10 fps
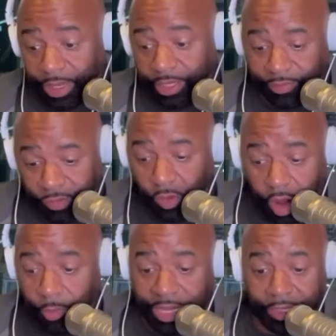but if you
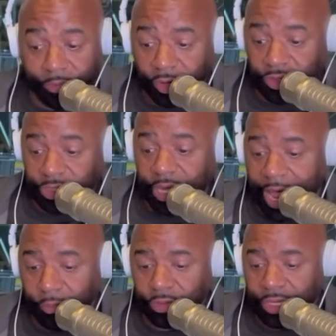are a betting person,
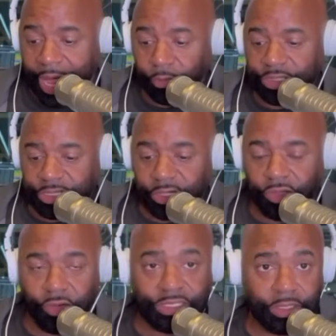I would
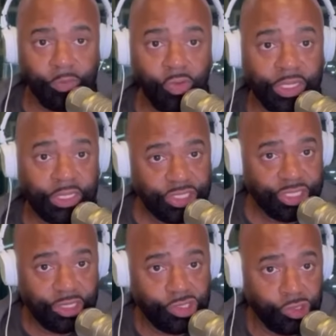tell you at some point
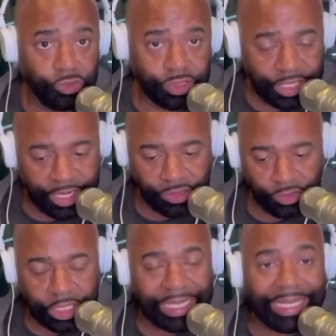this year, Shedeur
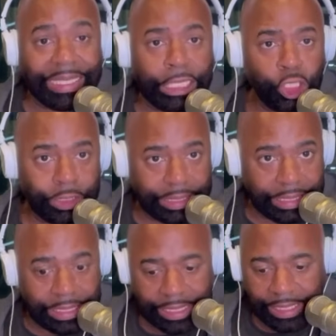Sanders
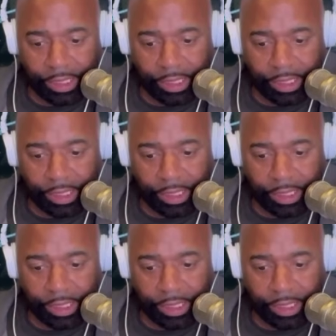clearly